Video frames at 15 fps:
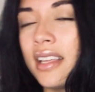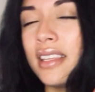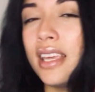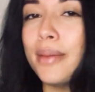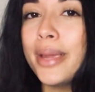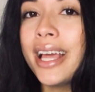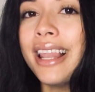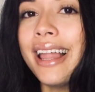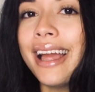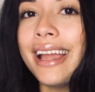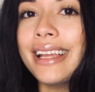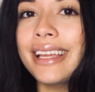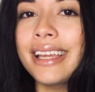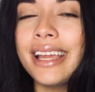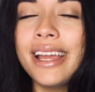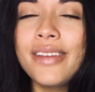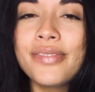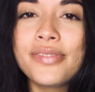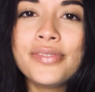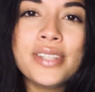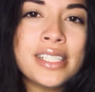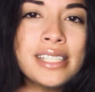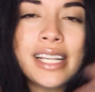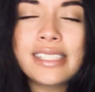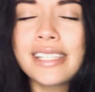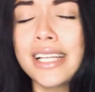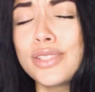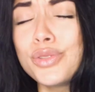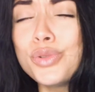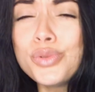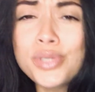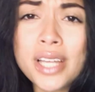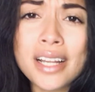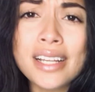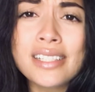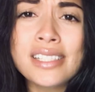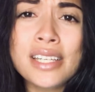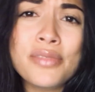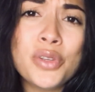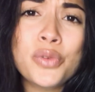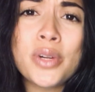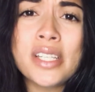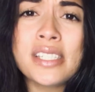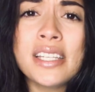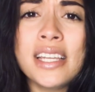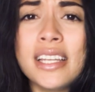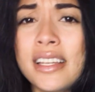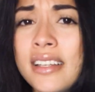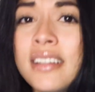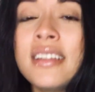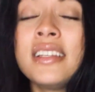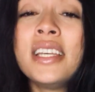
Give me a like if it takes like two seconds, and if you resonated,